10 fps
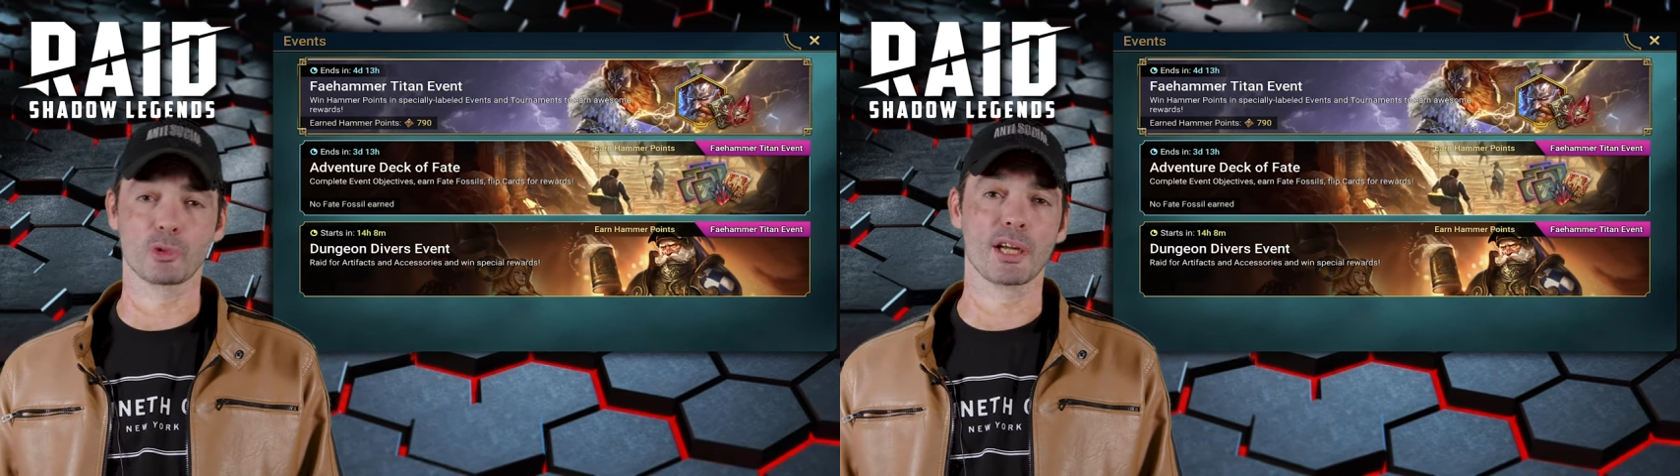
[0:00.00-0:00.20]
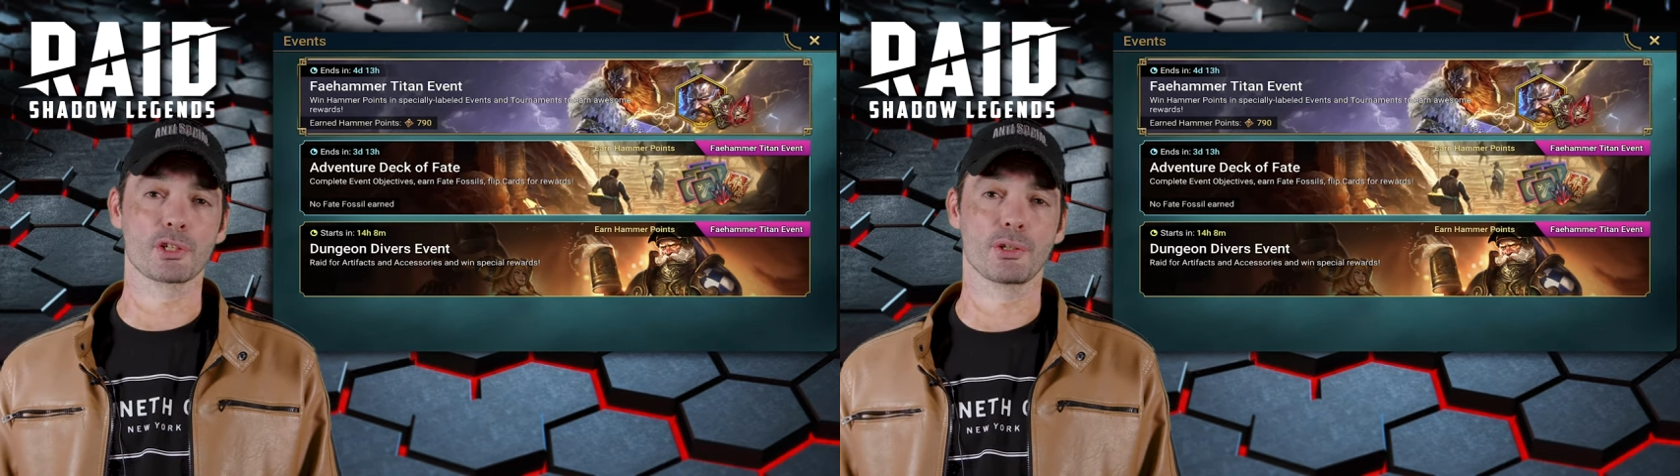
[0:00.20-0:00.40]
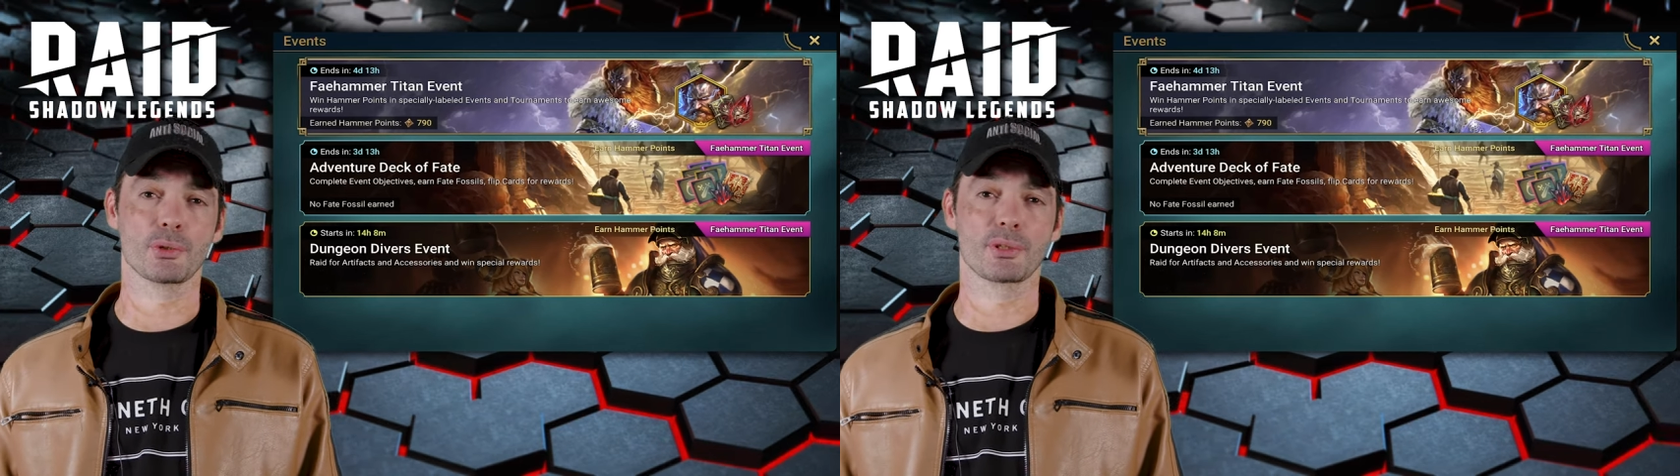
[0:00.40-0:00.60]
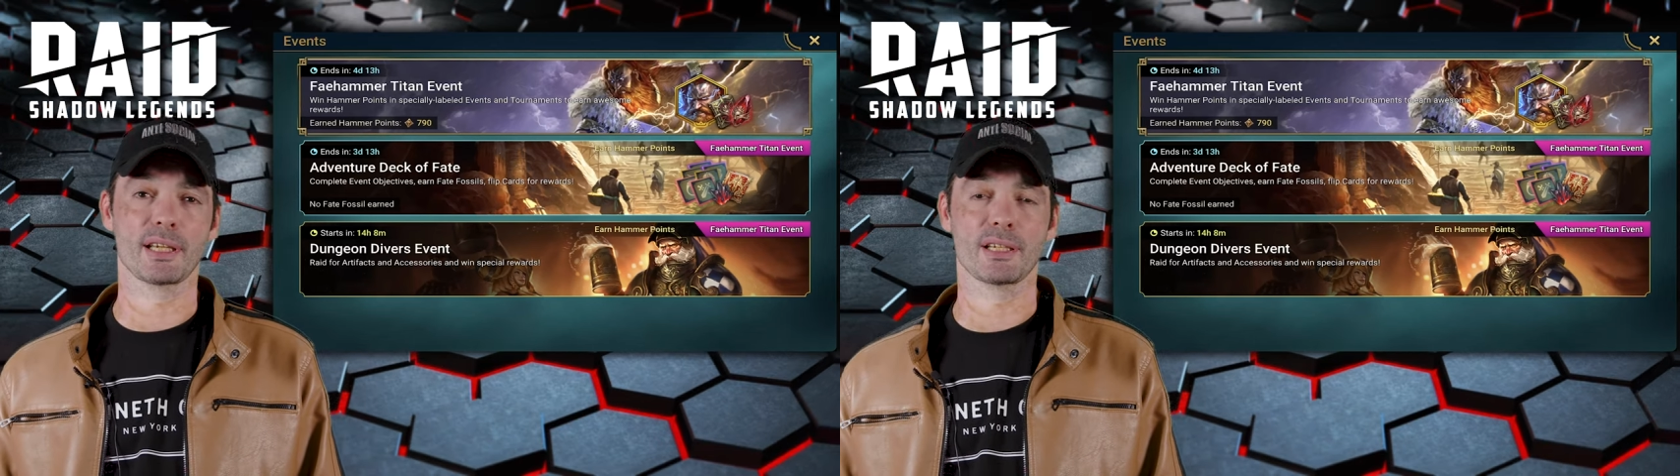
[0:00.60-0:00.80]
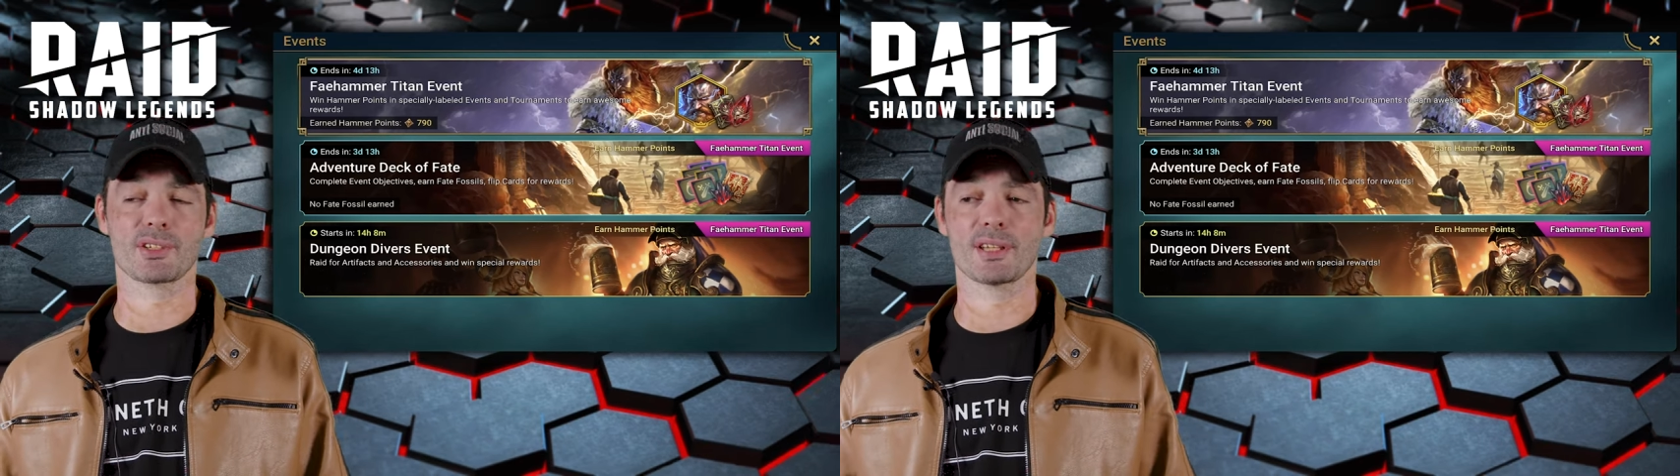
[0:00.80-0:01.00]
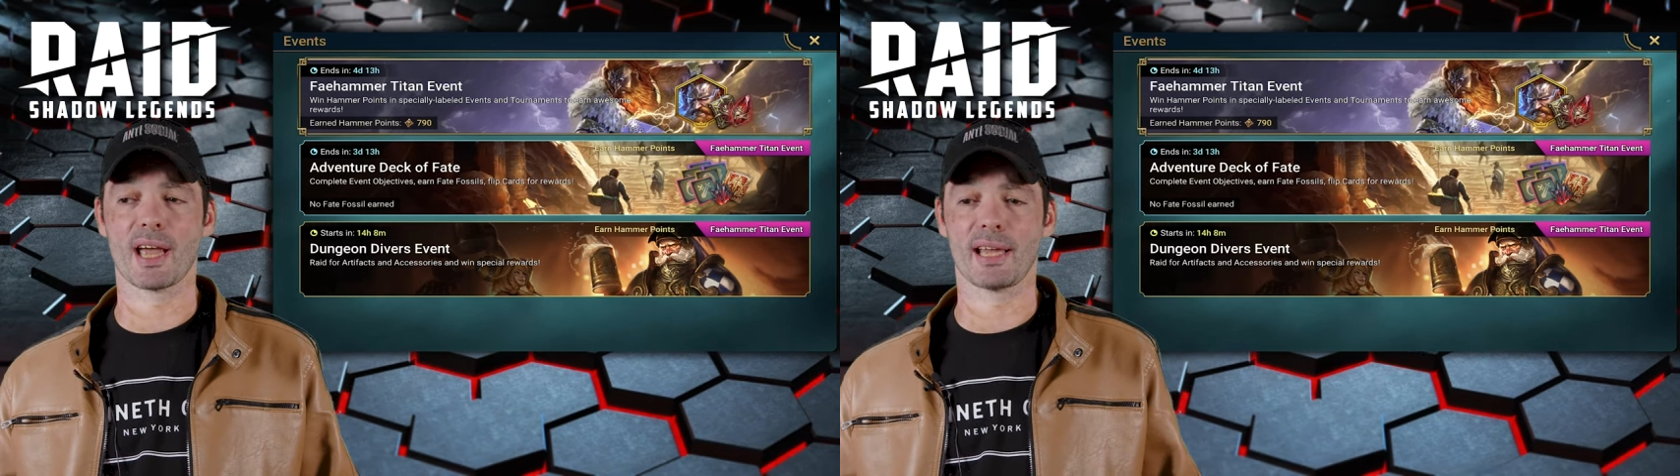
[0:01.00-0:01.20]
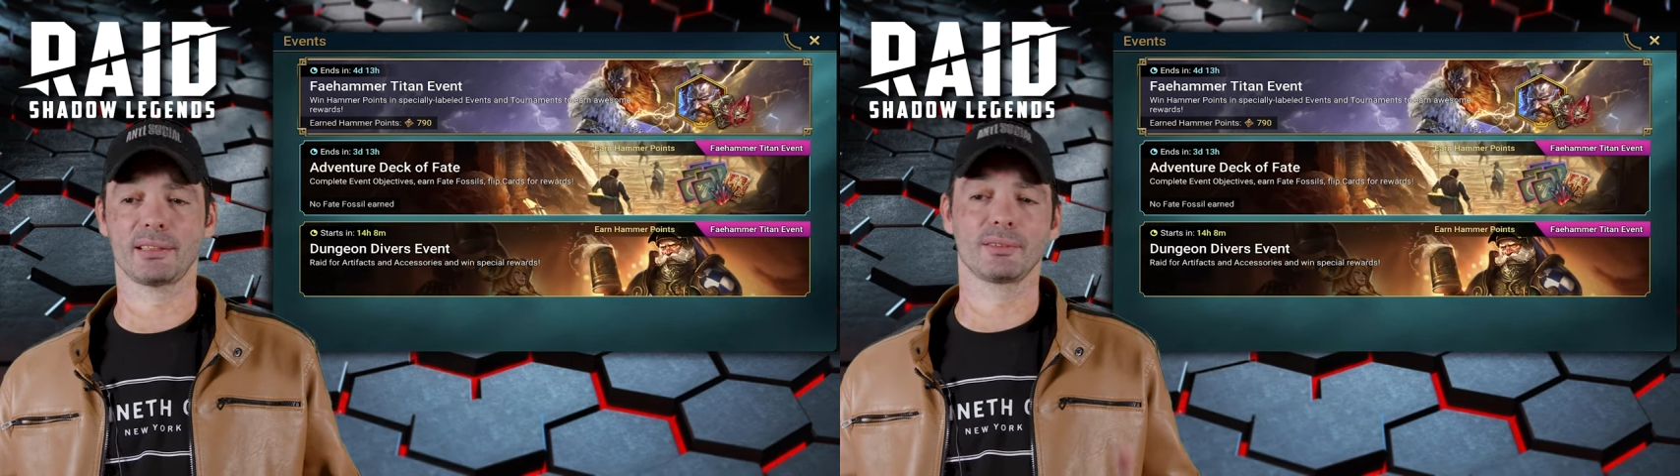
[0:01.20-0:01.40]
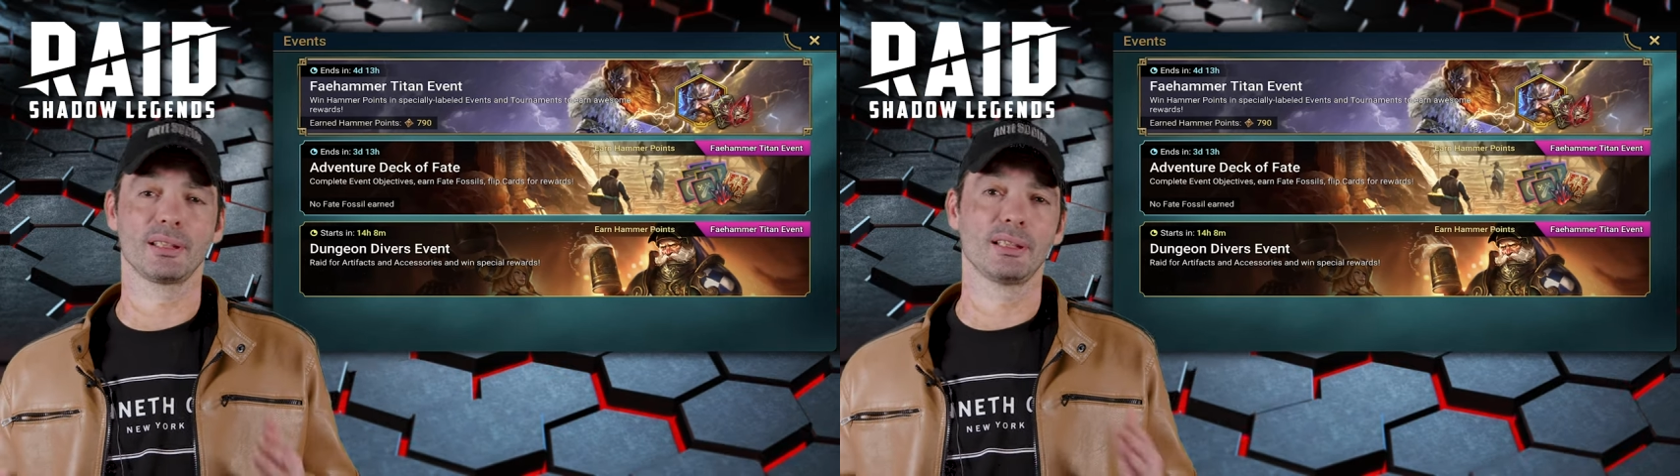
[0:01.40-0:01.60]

trying to do things that